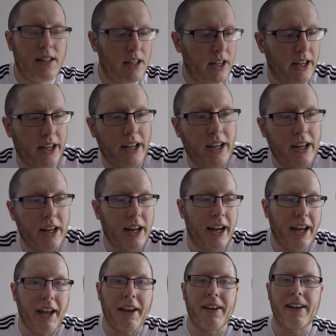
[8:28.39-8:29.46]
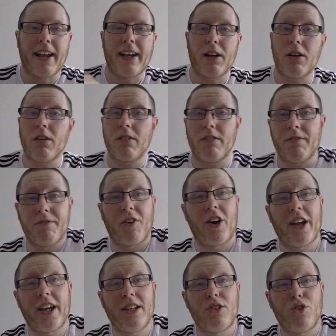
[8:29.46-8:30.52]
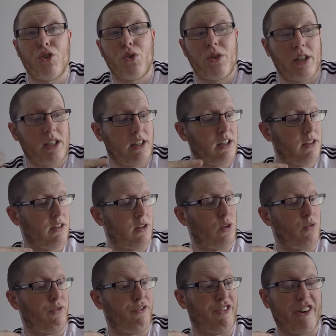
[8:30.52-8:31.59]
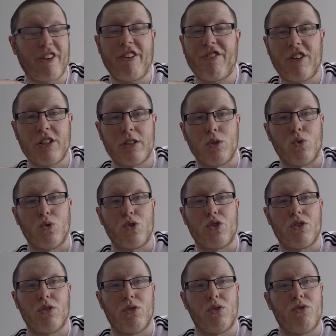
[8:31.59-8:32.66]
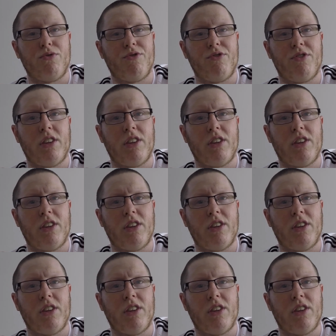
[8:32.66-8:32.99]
and they got invited to the very first launch of